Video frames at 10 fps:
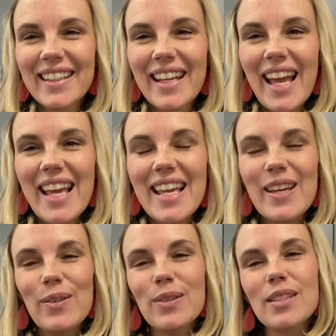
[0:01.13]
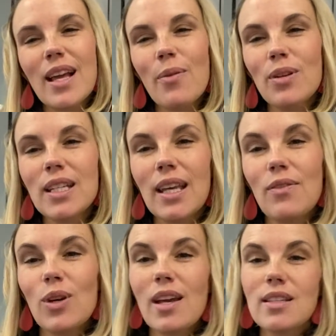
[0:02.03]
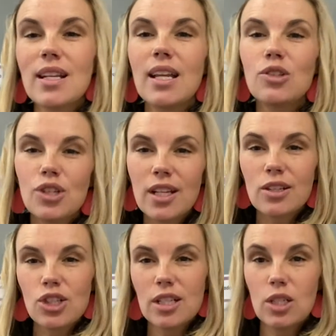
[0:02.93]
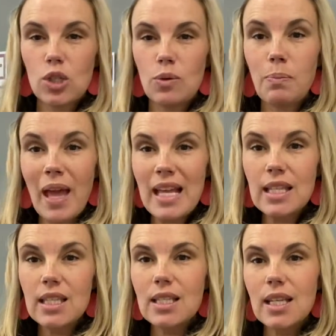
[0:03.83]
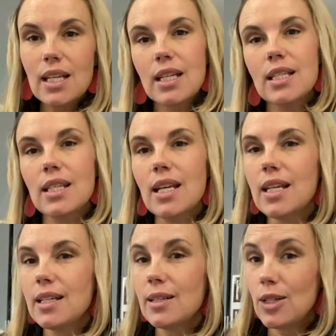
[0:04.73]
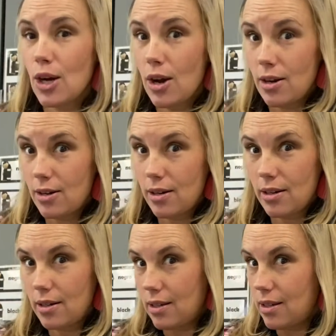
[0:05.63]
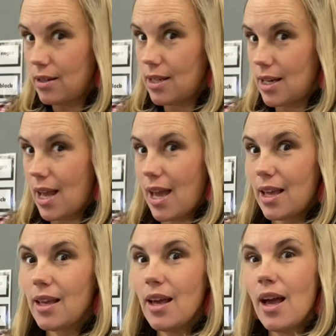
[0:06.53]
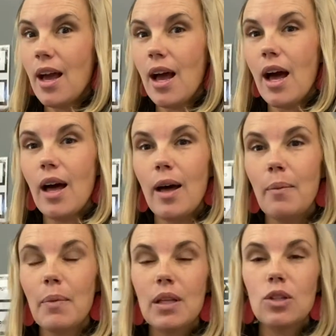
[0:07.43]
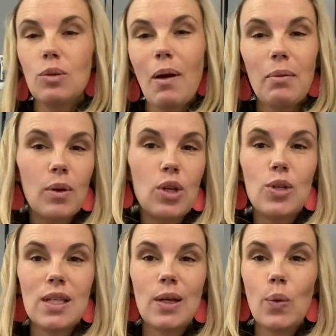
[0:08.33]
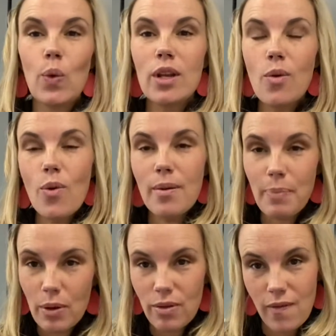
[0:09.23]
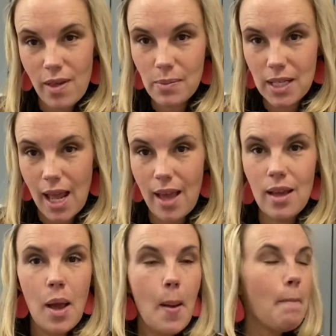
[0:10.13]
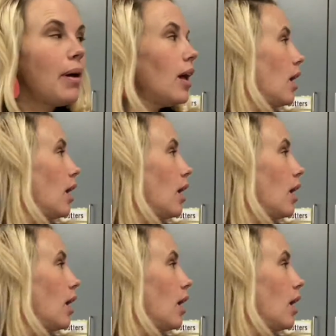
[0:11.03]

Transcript: Hey Eagles, I wanted to give you guys an introduction to paint sticks and daughters today. You might be using one or both of them today. But